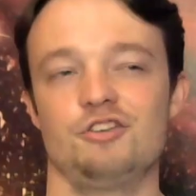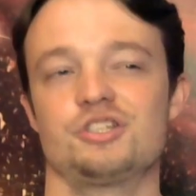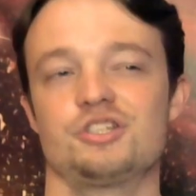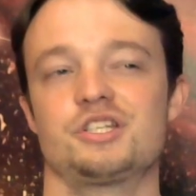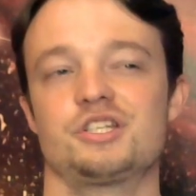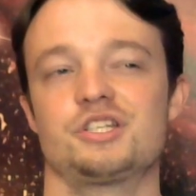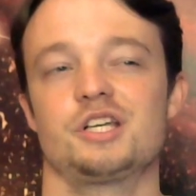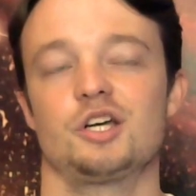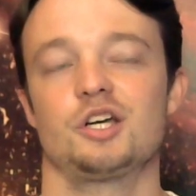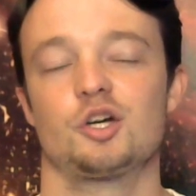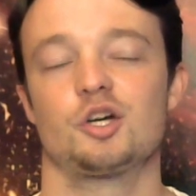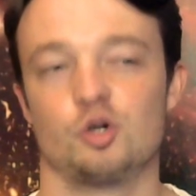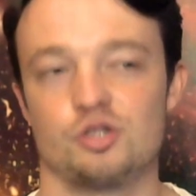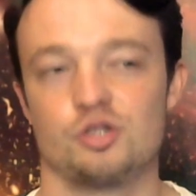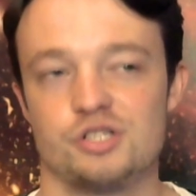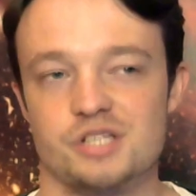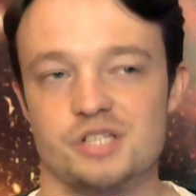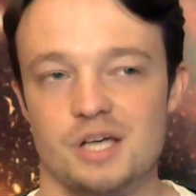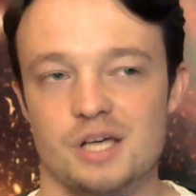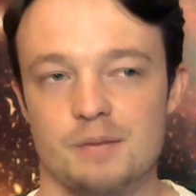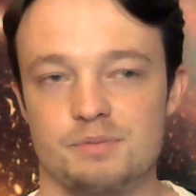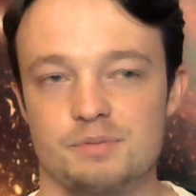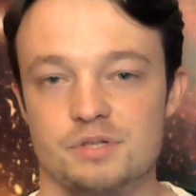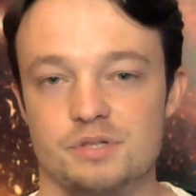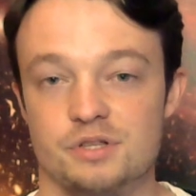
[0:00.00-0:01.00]
interesting
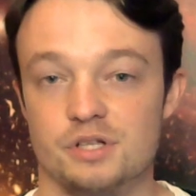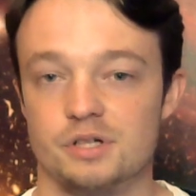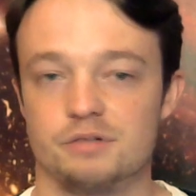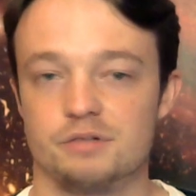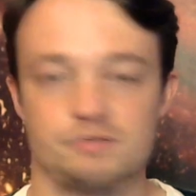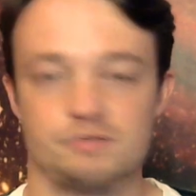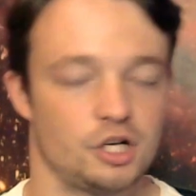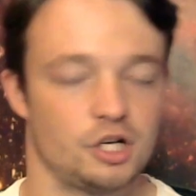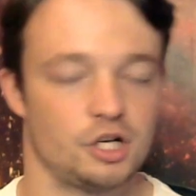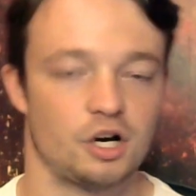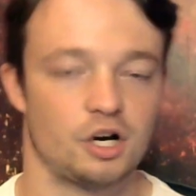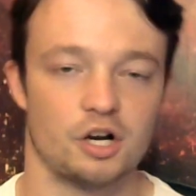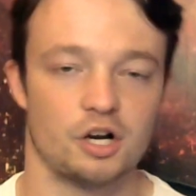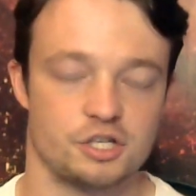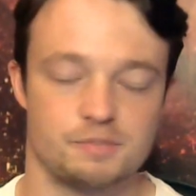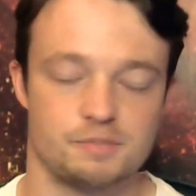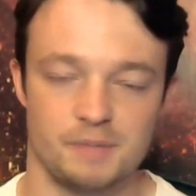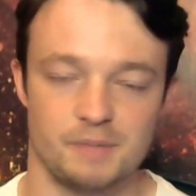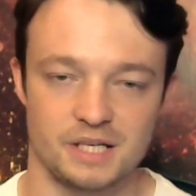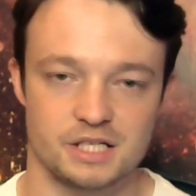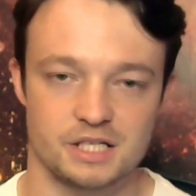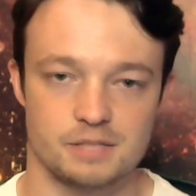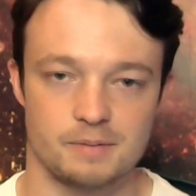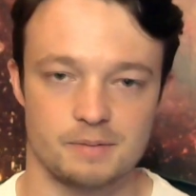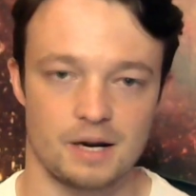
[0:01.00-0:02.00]
concept that Tiago
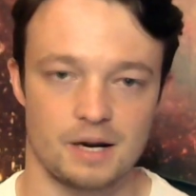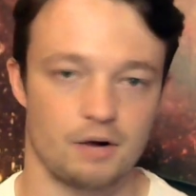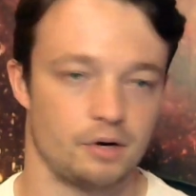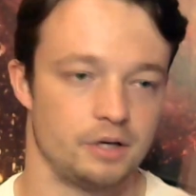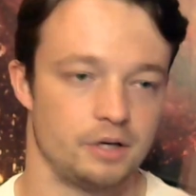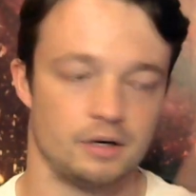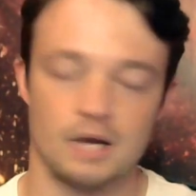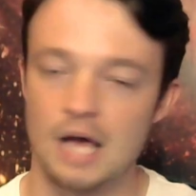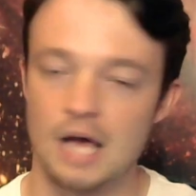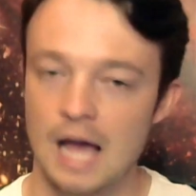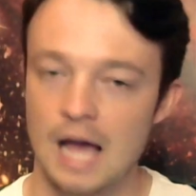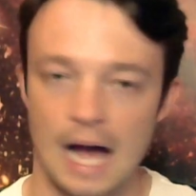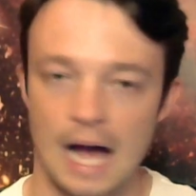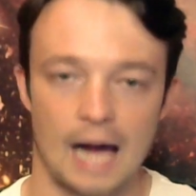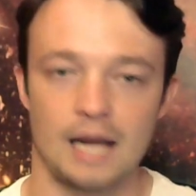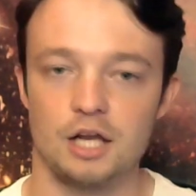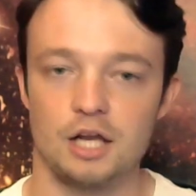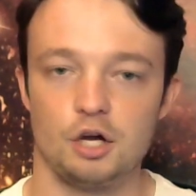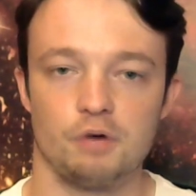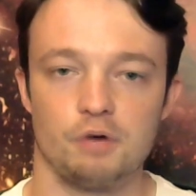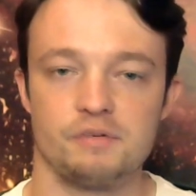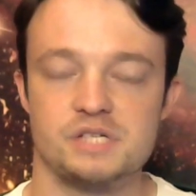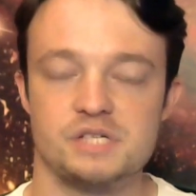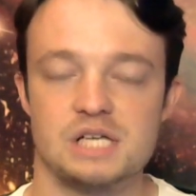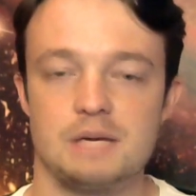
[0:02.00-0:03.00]
speaks about and
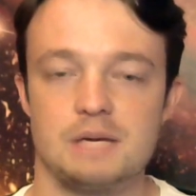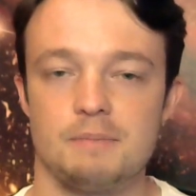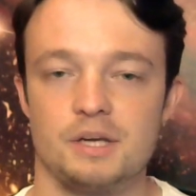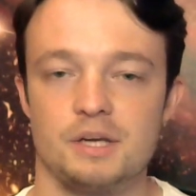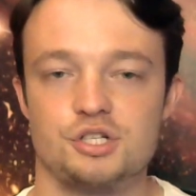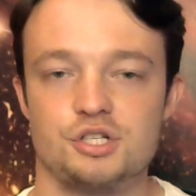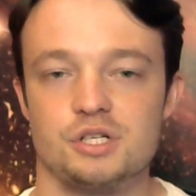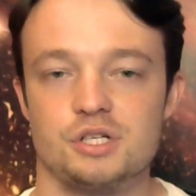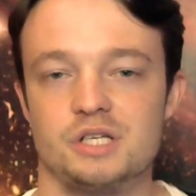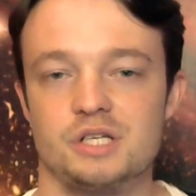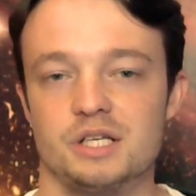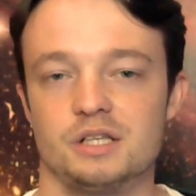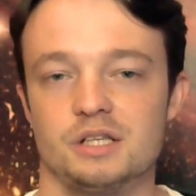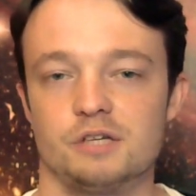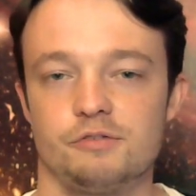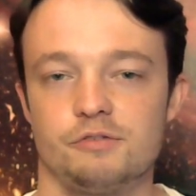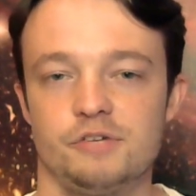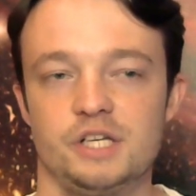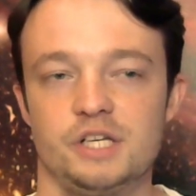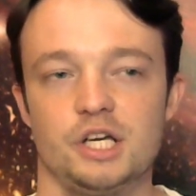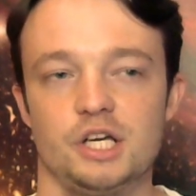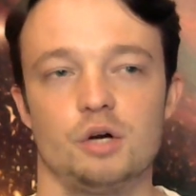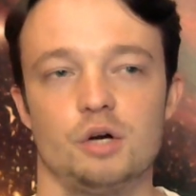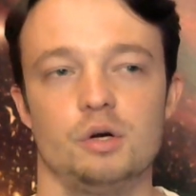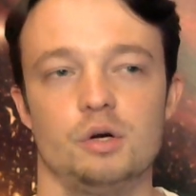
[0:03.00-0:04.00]
Ali obviously mentioned in the
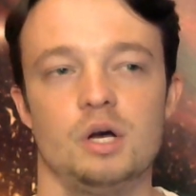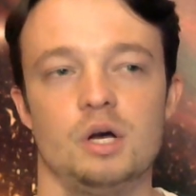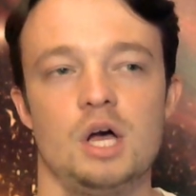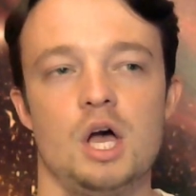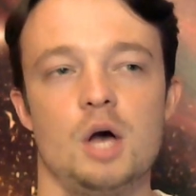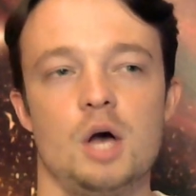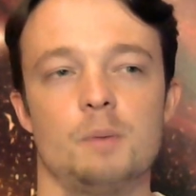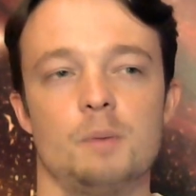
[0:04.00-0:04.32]
video,